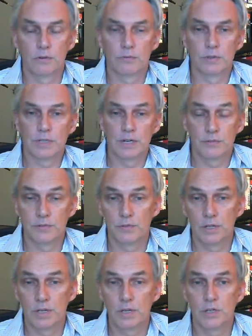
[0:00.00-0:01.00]
for 10 or
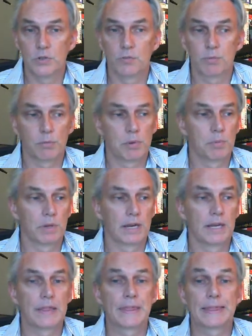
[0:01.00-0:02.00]
15 years, you've probably
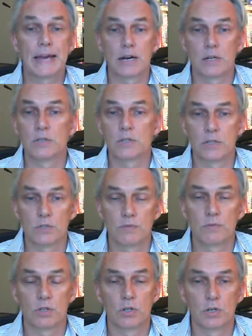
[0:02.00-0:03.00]
played thousands
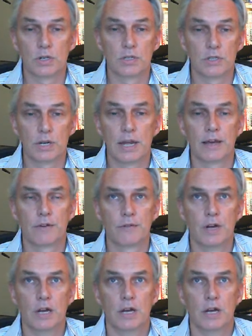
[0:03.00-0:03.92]
of turns and have